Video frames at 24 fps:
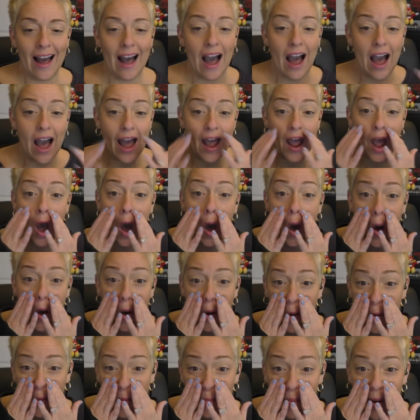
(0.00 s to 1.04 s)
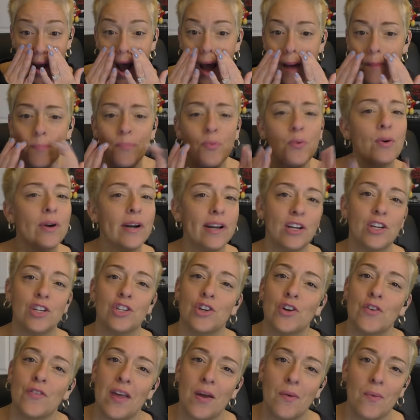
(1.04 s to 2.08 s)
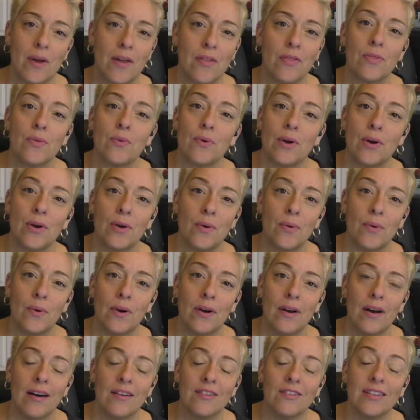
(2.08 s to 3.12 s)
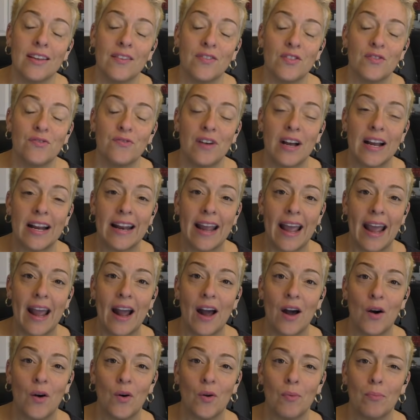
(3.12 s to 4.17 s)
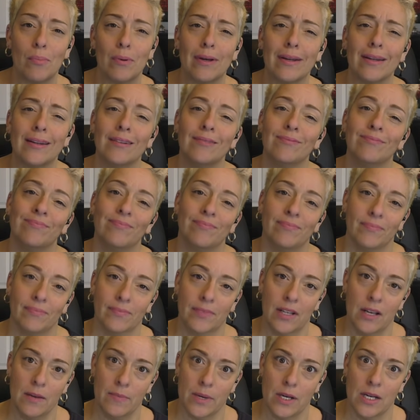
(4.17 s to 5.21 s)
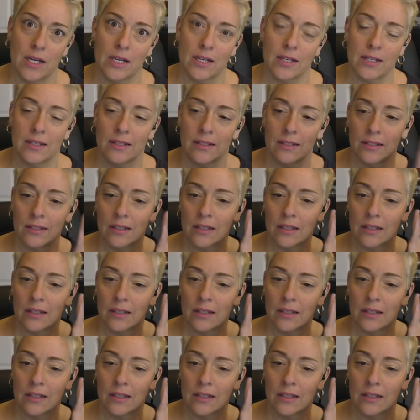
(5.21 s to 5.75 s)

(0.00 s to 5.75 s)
I'm pretty sure they went through. I'll just have to find out, but come on.